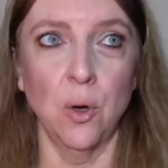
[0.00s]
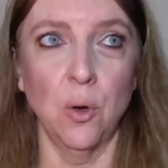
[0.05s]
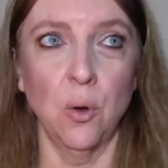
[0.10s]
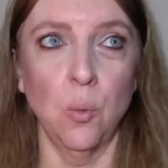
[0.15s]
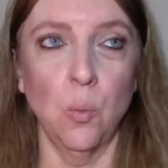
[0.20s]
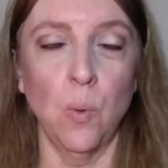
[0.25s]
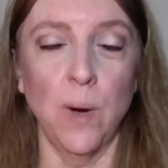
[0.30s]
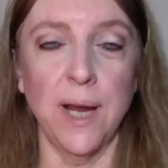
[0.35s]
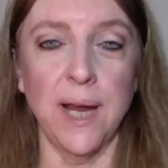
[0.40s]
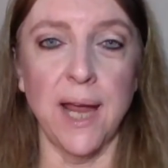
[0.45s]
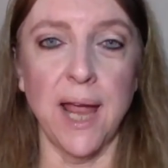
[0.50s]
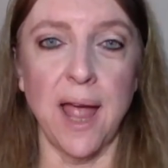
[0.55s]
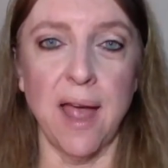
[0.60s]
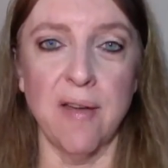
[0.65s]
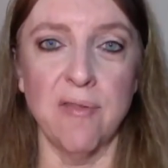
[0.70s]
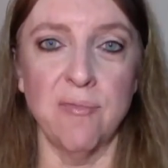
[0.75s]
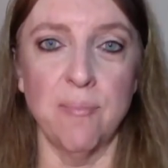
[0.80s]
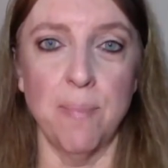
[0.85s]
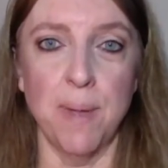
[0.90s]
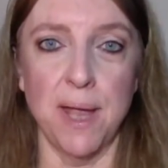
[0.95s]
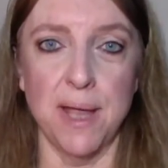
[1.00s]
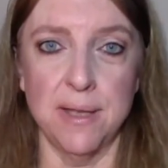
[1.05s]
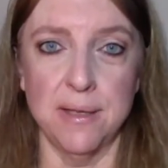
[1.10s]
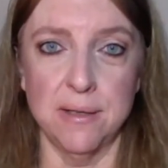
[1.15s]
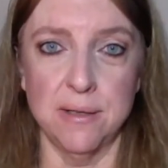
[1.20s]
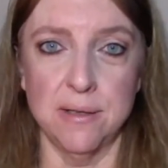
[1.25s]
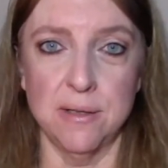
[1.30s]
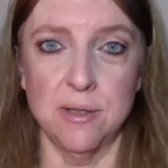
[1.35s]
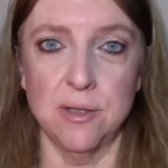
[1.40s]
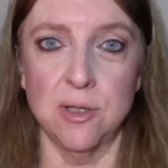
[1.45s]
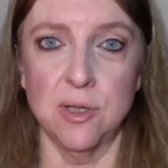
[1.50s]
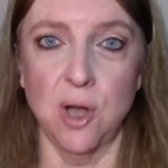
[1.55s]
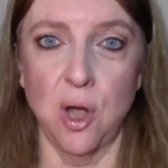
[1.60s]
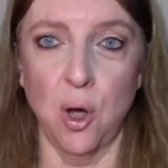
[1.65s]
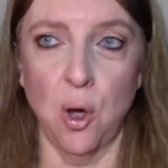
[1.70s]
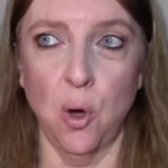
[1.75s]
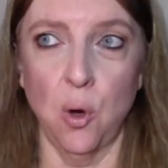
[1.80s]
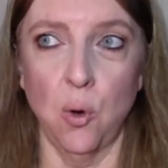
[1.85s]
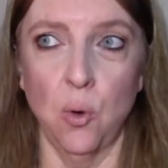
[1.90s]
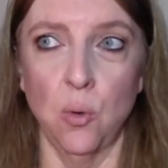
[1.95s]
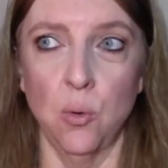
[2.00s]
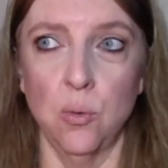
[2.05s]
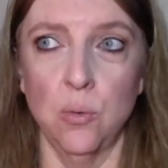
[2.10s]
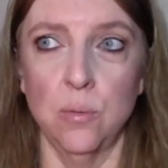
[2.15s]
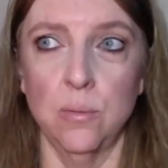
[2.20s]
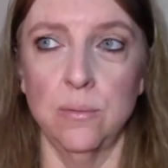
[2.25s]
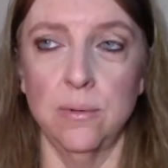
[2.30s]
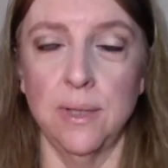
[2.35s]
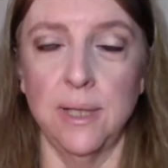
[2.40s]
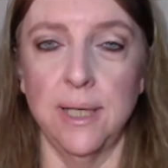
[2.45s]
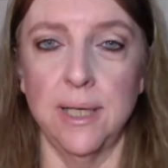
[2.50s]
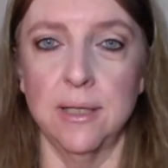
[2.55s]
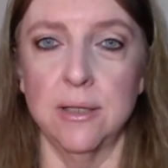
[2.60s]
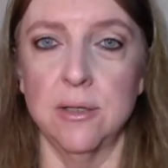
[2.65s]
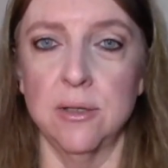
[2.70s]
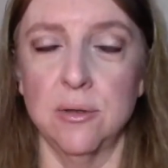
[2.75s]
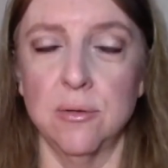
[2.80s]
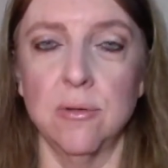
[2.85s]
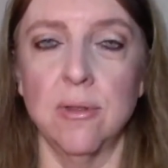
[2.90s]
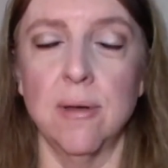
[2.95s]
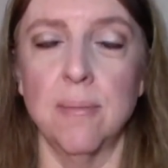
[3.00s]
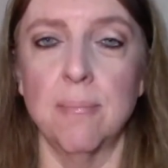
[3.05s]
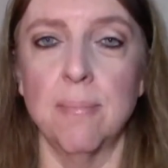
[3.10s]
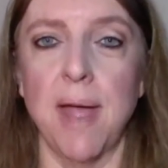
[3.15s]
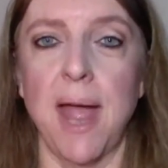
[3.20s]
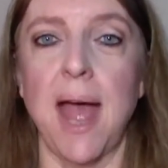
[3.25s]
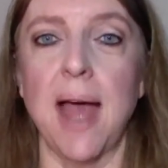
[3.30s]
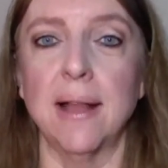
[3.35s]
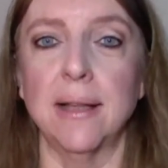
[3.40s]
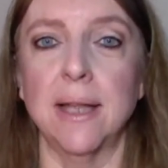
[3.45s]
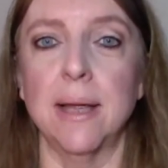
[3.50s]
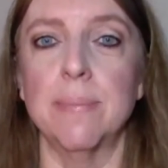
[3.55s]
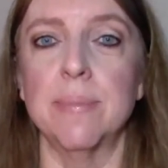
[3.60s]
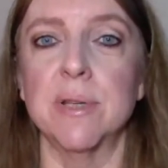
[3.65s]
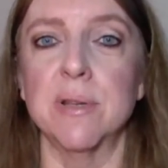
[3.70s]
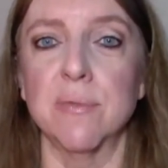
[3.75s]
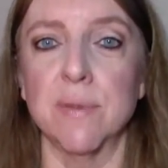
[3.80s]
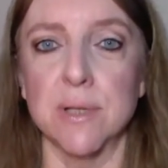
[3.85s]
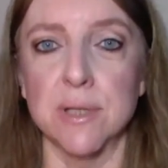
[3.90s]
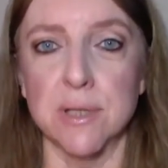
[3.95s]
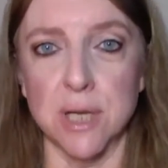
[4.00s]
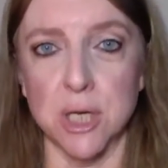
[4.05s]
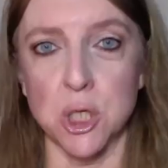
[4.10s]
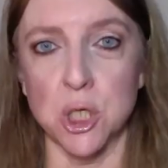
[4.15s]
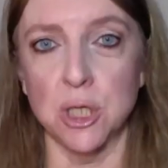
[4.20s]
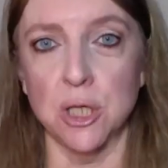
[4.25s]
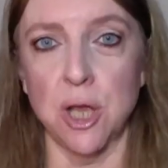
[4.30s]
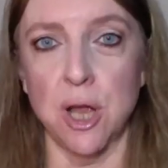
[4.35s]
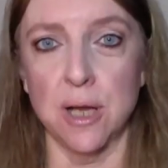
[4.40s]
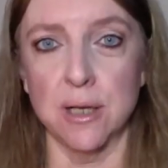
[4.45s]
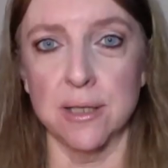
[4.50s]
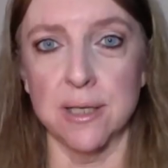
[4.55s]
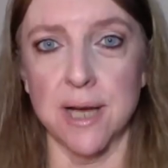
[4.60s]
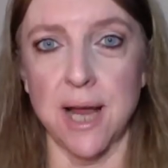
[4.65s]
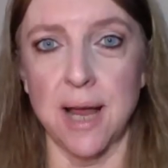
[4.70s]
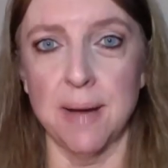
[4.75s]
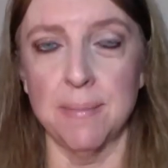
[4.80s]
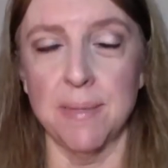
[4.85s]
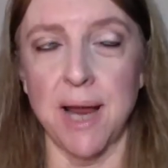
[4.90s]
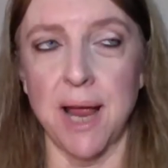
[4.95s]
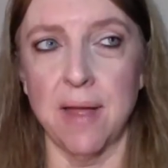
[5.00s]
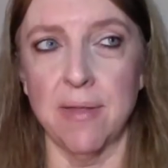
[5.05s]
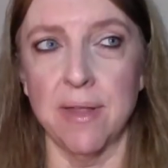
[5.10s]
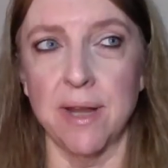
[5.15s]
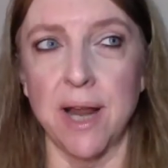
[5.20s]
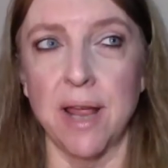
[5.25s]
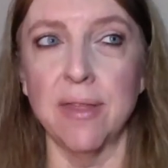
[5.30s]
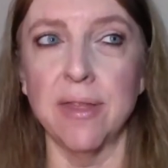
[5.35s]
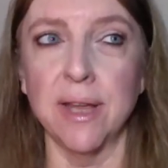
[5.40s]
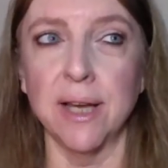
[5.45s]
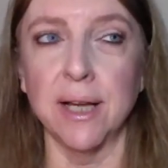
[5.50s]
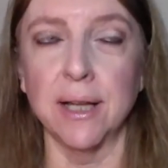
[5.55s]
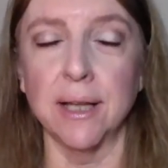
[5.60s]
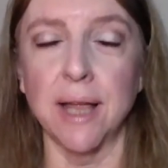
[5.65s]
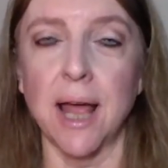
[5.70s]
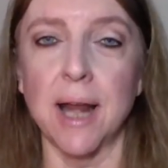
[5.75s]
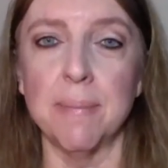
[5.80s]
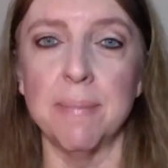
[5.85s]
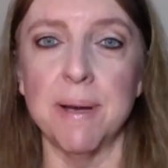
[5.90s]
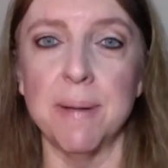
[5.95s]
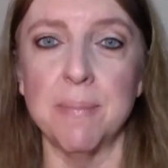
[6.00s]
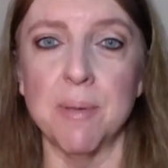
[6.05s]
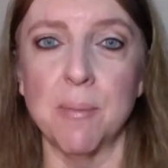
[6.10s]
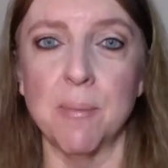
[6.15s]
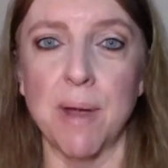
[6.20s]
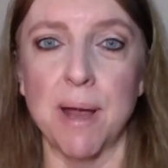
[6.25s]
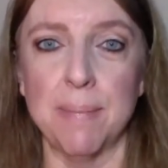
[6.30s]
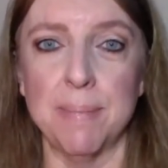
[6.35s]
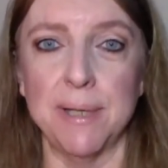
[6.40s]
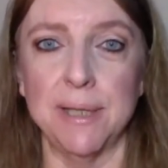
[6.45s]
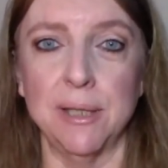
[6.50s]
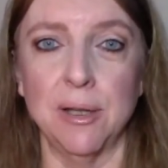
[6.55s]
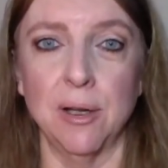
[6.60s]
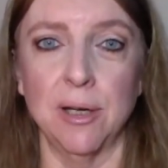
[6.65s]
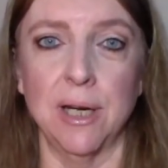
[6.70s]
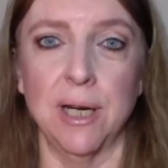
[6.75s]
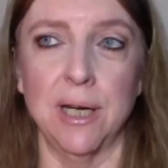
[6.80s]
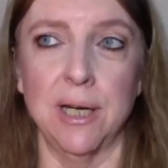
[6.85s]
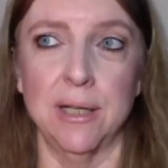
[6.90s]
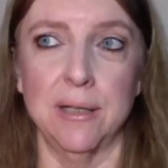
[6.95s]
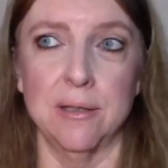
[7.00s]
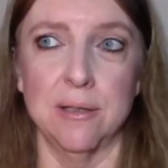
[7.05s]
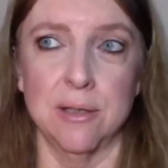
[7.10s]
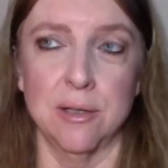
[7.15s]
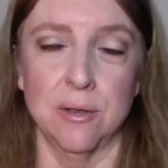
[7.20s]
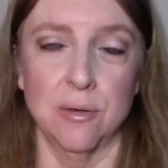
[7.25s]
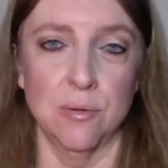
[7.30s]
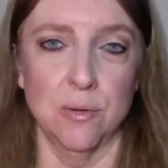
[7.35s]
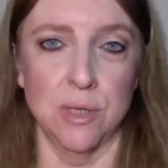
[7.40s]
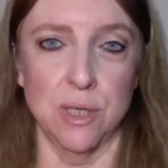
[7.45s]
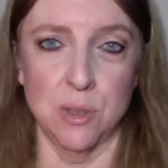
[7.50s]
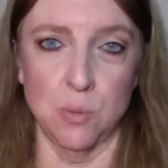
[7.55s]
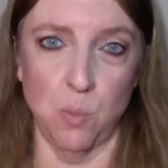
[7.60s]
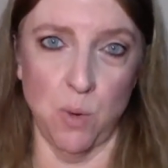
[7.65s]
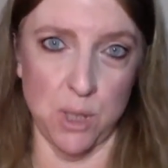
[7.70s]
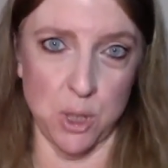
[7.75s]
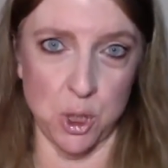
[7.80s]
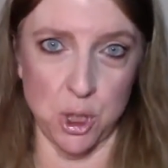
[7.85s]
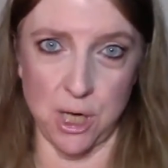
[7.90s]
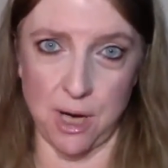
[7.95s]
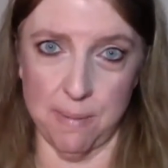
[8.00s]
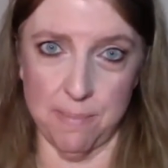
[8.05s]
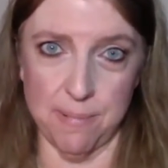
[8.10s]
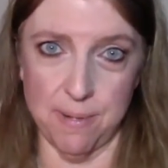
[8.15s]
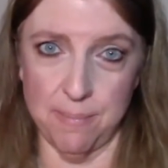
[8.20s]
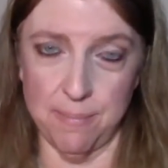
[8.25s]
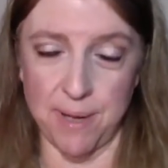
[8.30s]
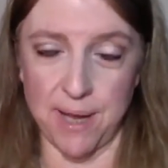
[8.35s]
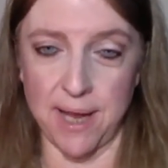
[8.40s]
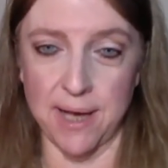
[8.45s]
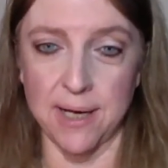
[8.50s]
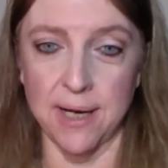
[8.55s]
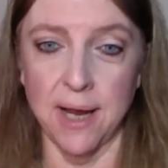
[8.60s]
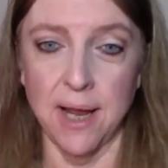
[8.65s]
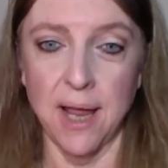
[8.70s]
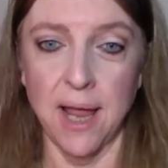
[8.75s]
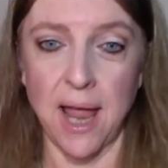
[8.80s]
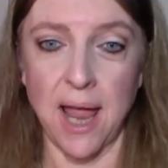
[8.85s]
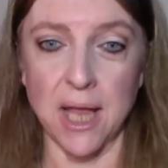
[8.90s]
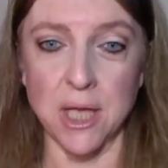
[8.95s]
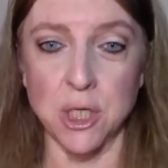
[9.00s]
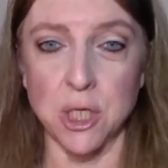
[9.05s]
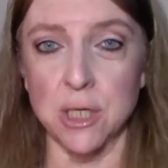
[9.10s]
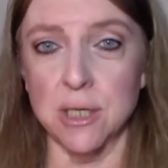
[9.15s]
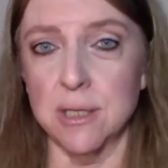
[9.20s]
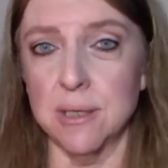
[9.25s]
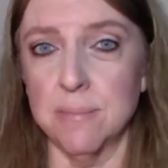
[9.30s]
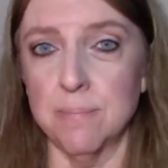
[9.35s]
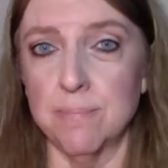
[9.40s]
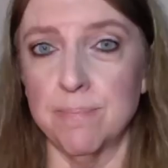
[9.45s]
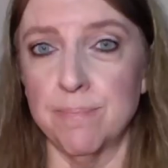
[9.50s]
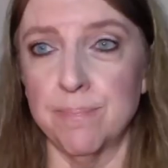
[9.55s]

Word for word: we have been so into the matte lips for such a long time now that I think a lot of people might be looking to switch it up a bit and just